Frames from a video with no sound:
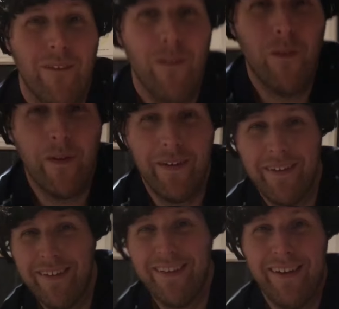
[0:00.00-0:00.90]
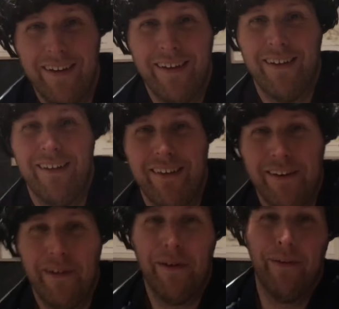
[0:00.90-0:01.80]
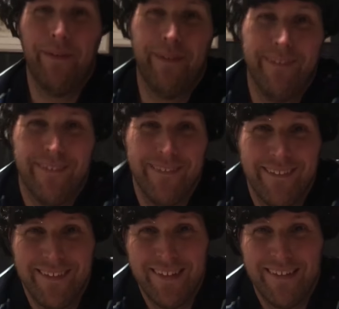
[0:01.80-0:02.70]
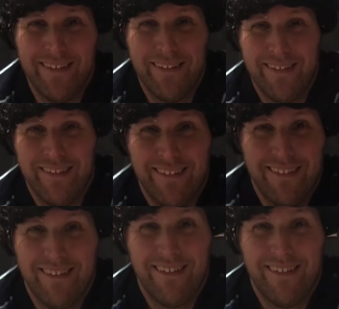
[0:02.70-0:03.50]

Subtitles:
Nothing is said.